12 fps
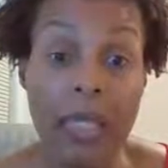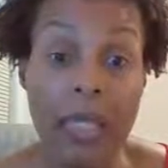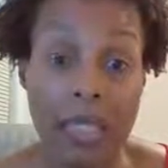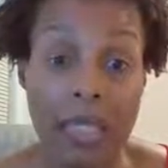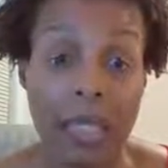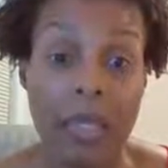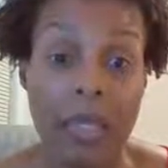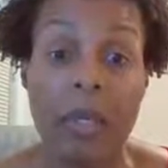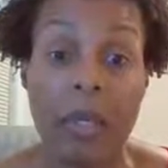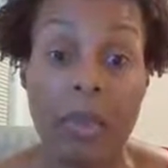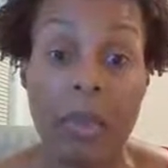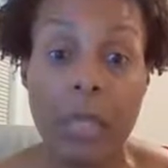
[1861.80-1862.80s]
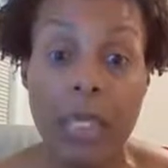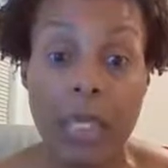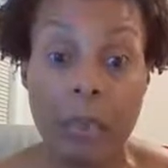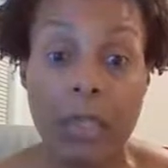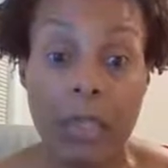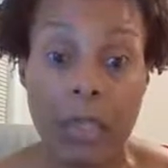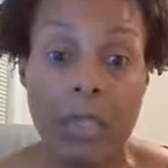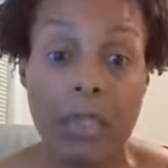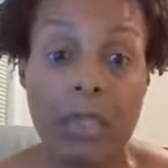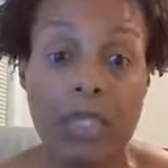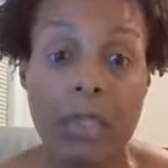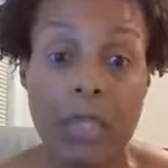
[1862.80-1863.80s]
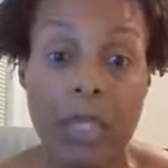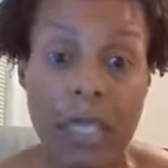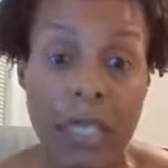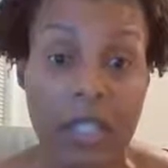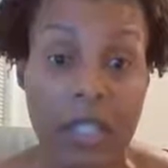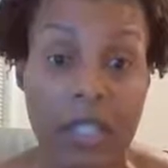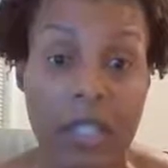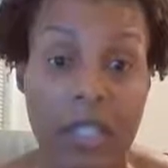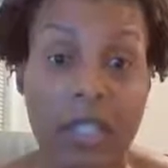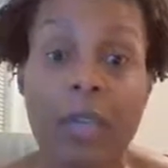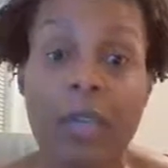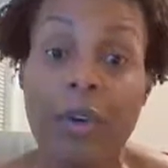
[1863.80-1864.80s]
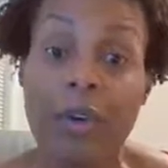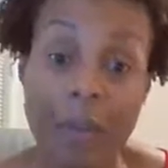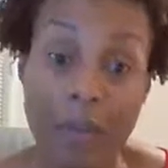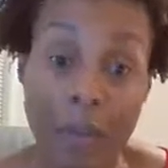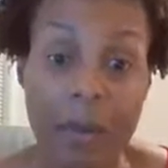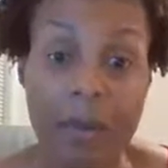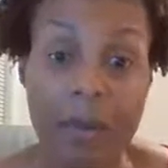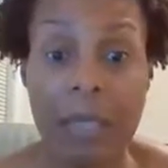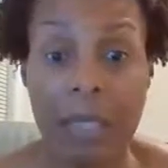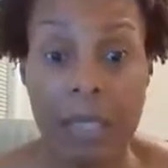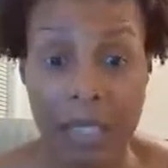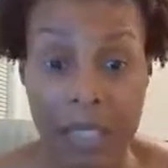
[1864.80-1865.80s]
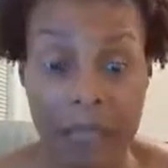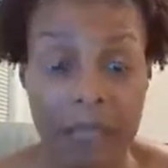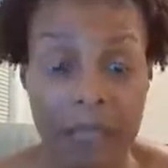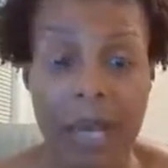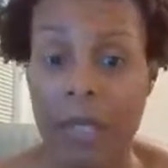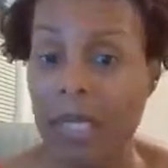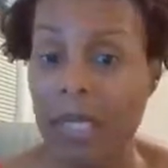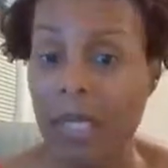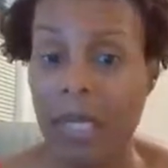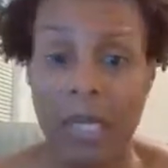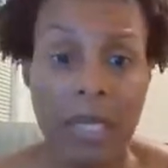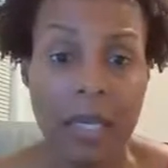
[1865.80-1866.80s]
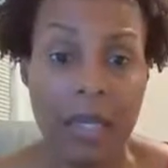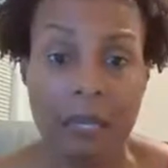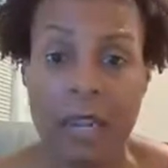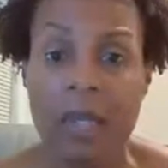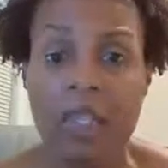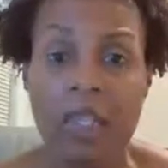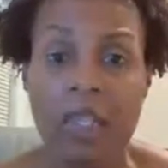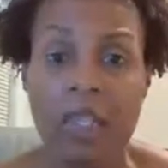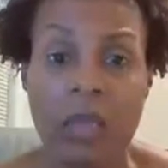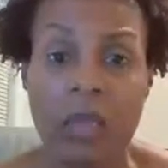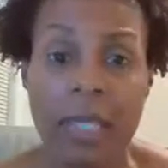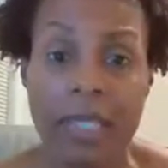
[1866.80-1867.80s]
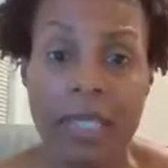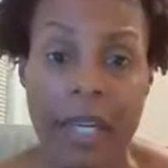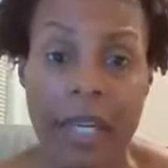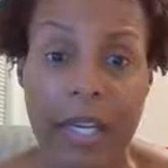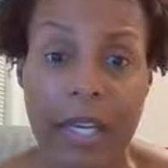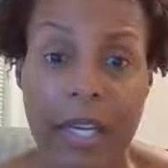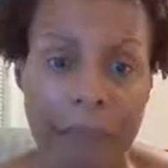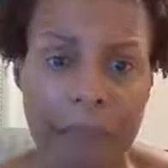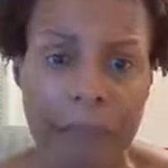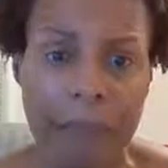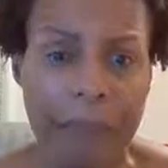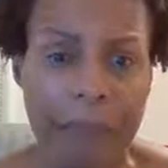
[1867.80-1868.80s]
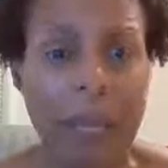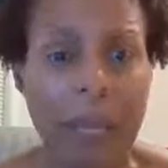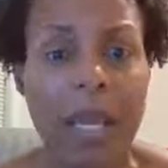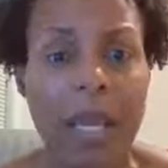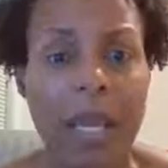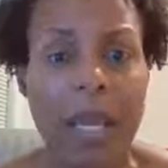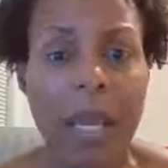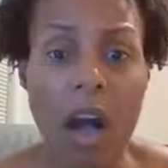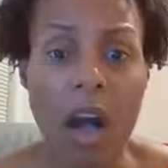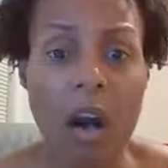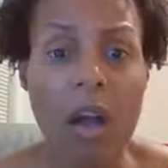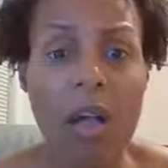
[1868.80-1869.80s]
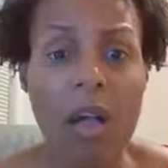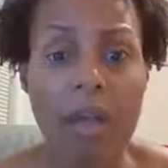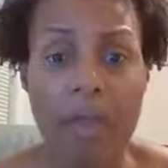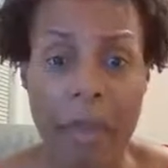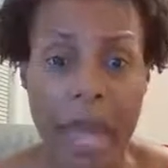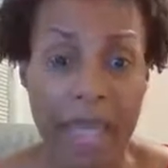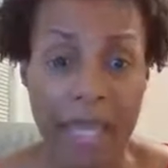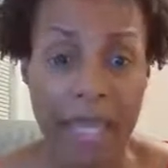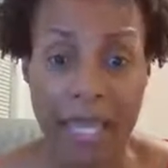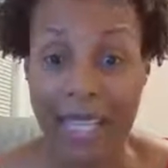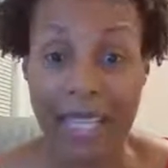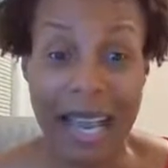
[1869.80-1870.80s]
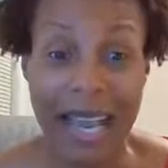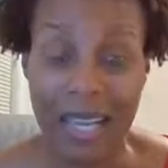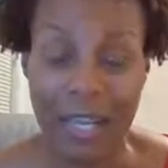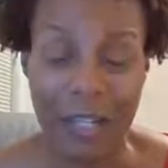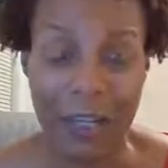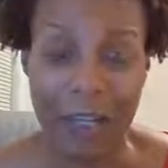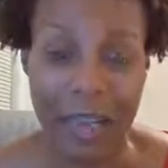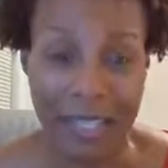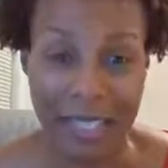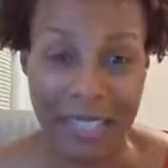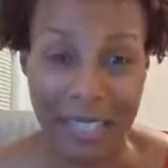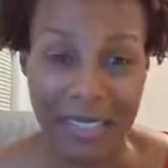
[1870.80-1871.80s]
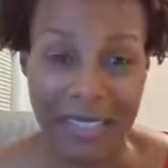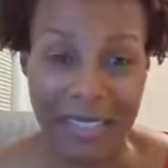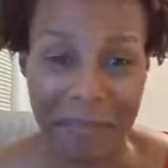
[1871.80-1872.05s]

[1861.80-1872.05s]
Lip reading: itself and putting up a shield of protection from this virus and any other virus that's trying to attack your body. All bad things hide in your fat cells.